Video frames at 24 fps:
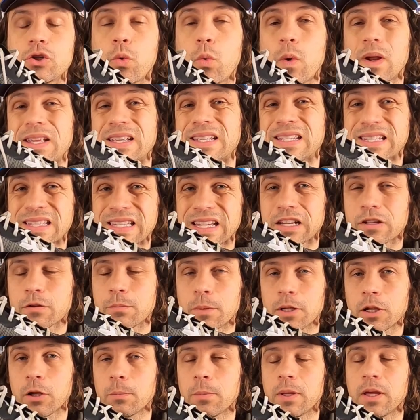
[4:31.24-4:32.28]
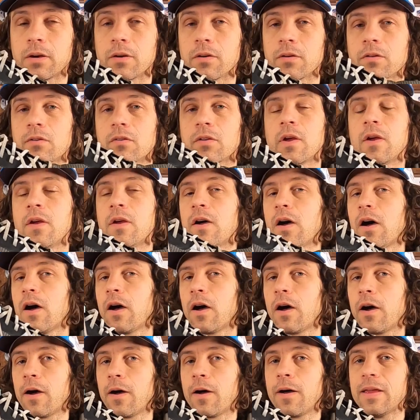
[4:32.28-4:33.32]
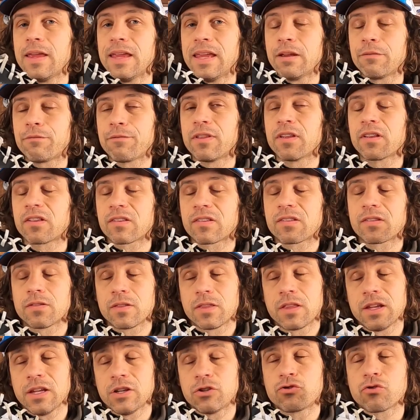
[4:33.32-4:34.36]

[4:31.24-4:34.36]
26 millimeters if the